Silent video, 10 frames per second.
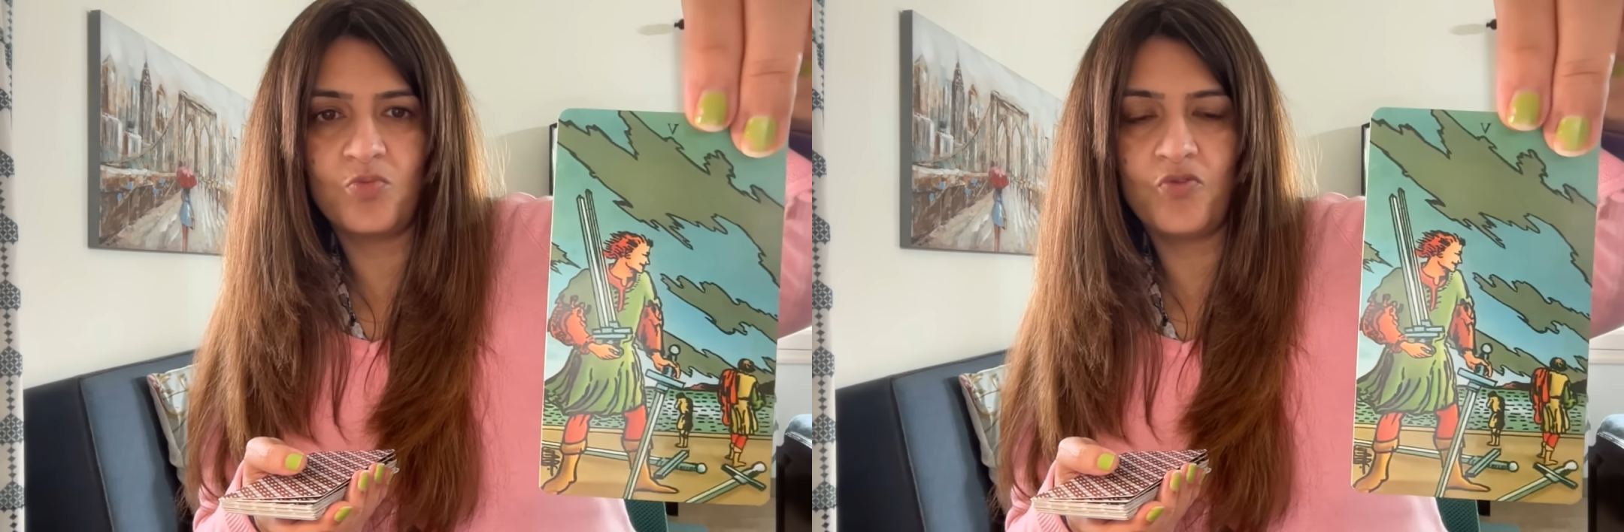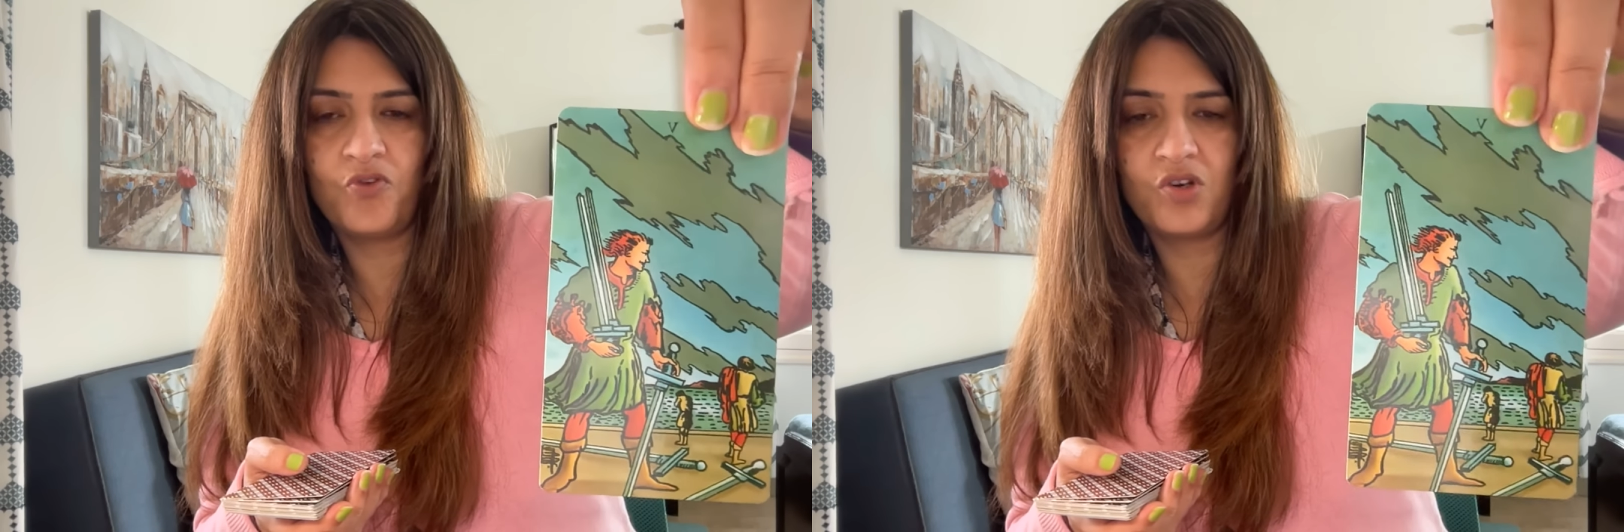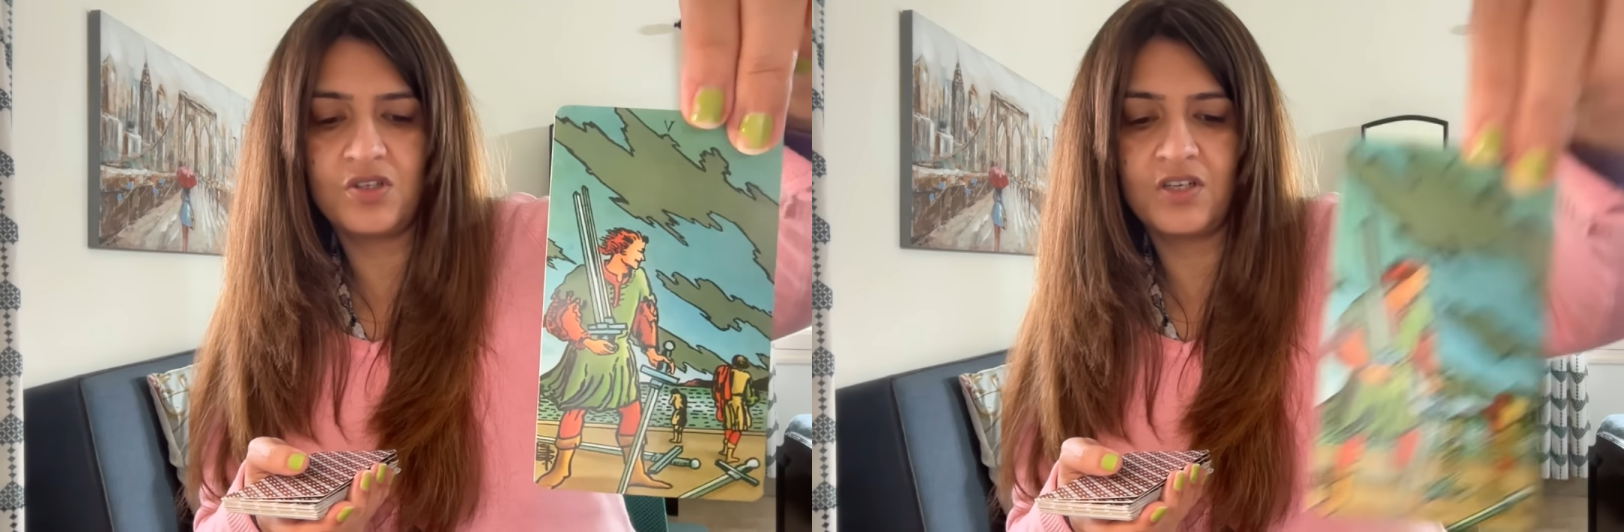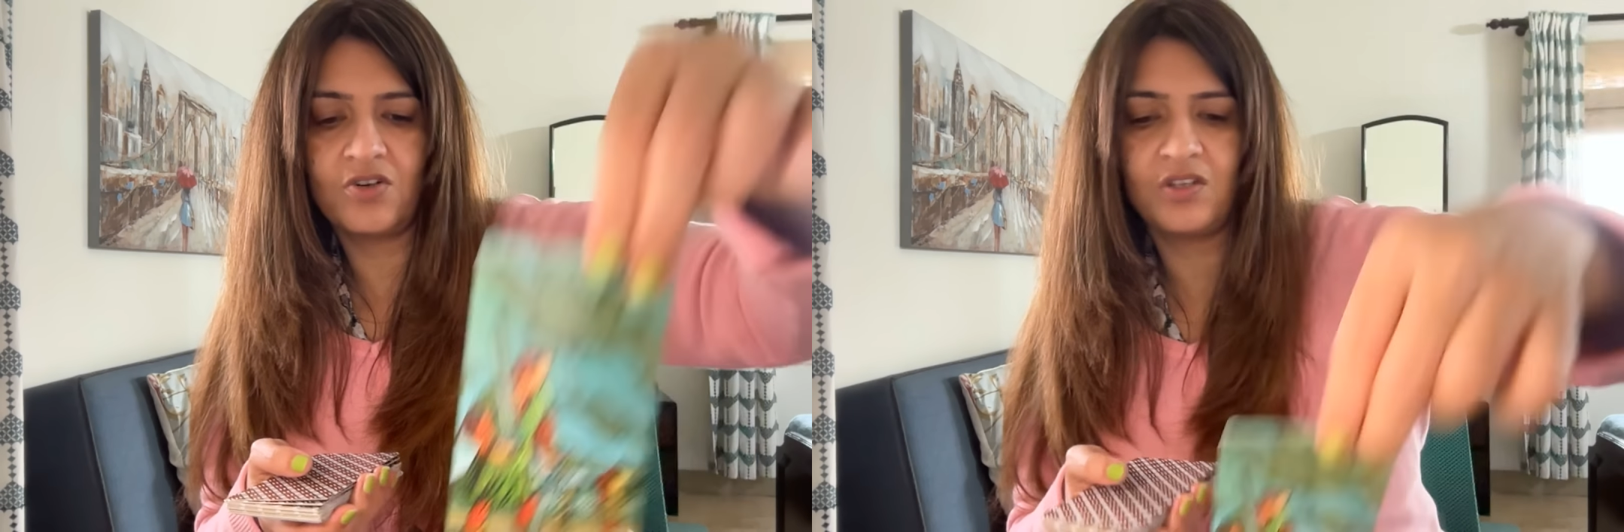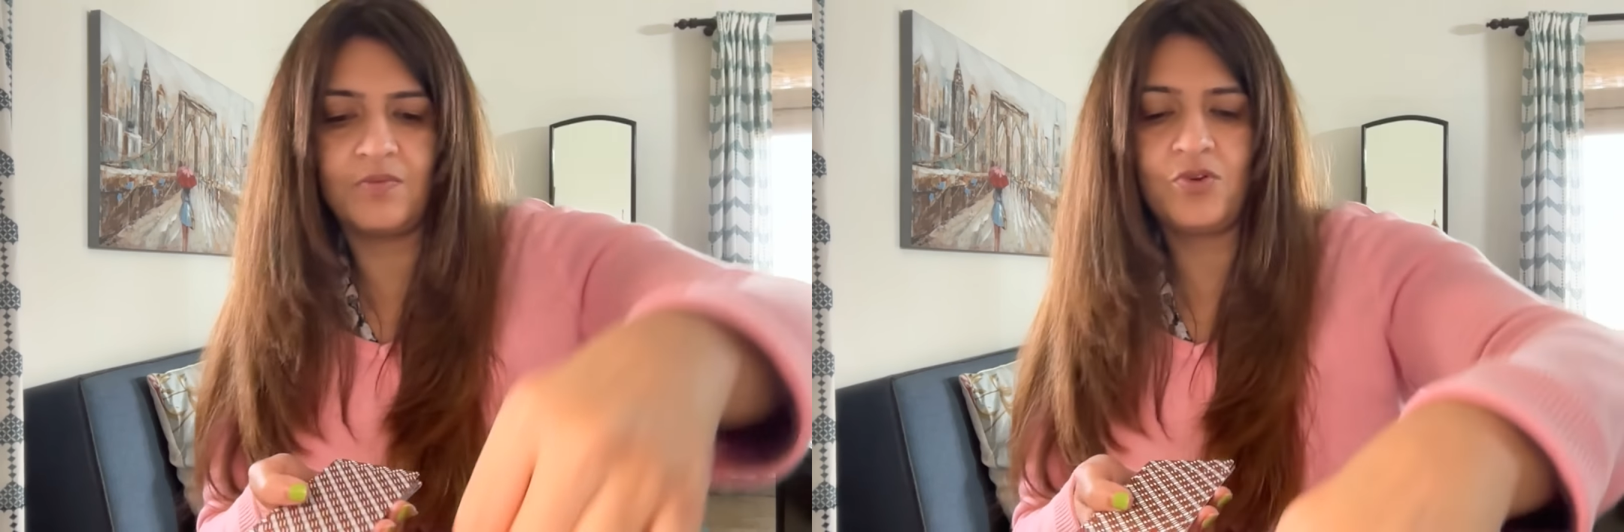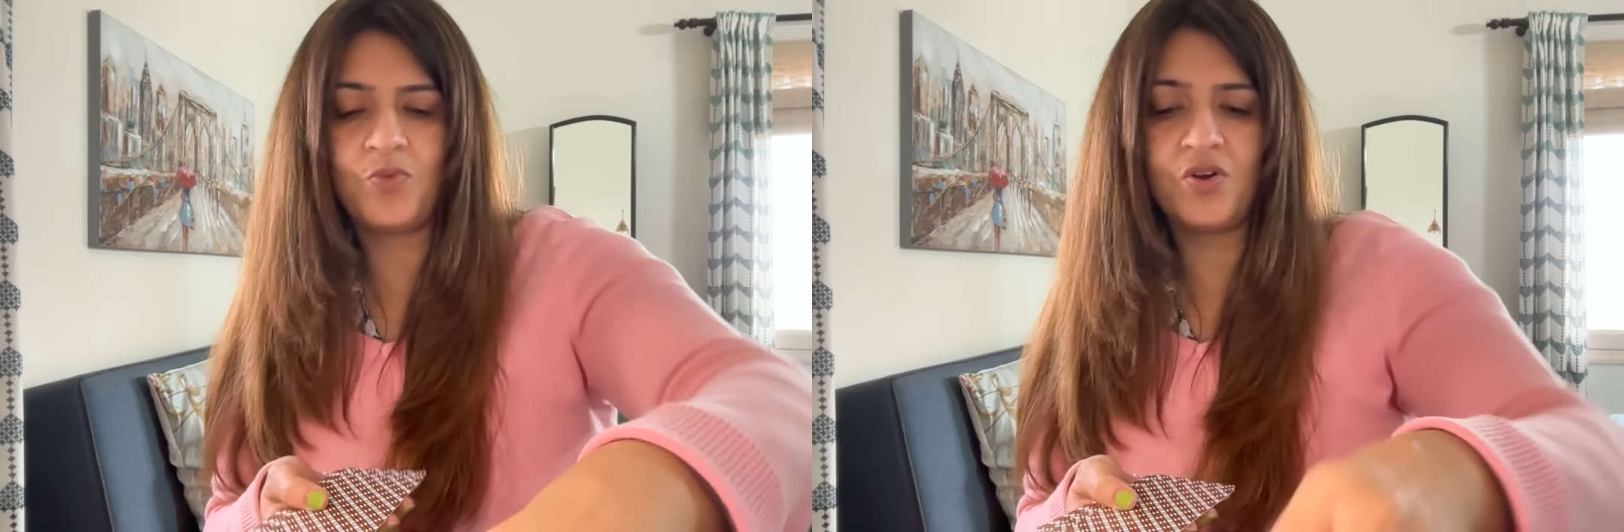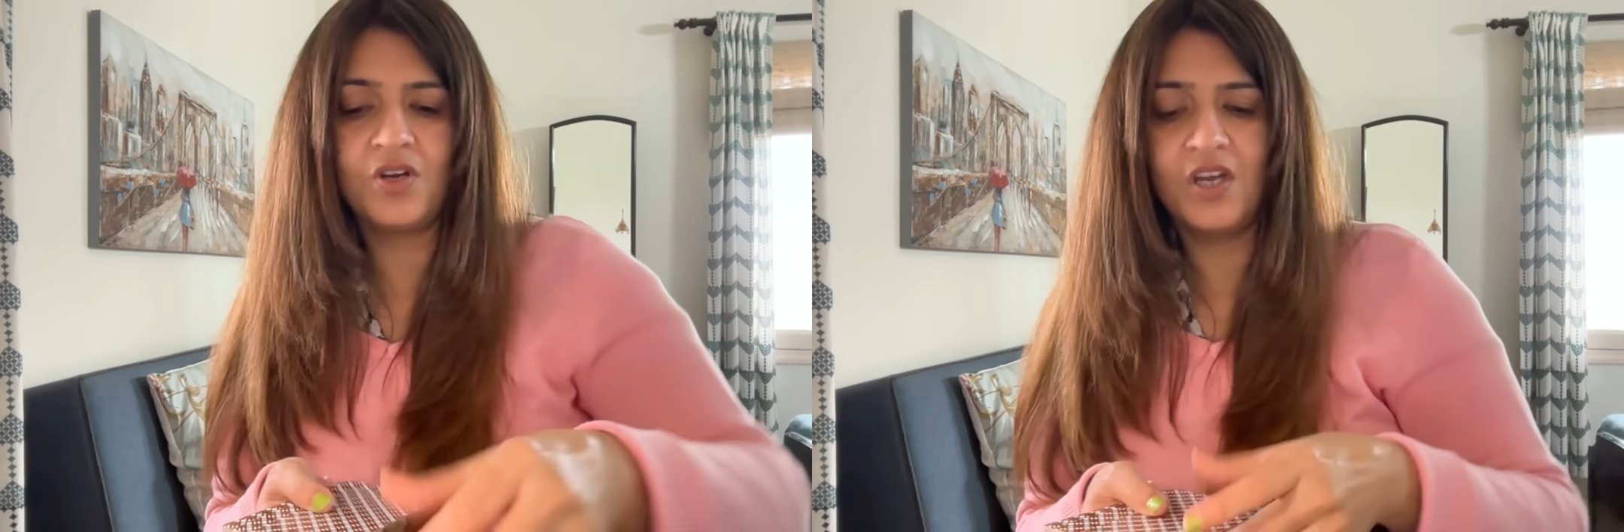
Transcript: more focusing on them. No more.